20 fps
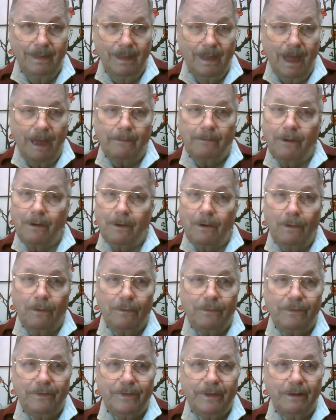I wrote a
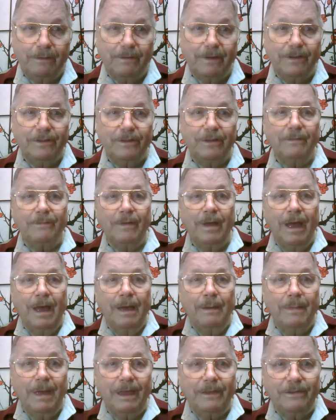whole series of
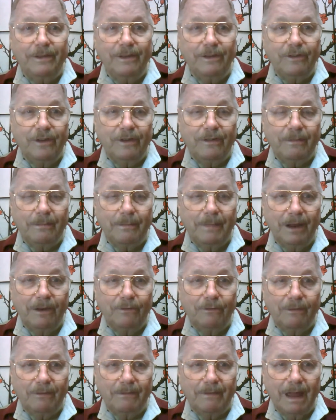messages from
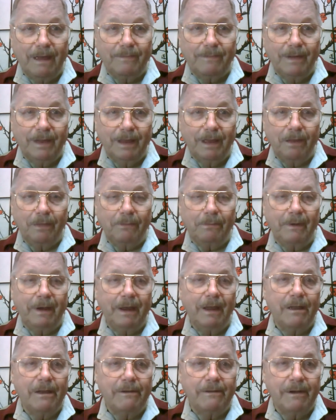Angel Raphael,
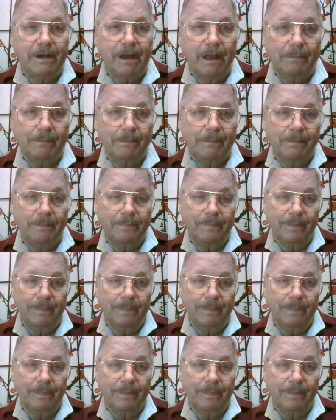300 of them.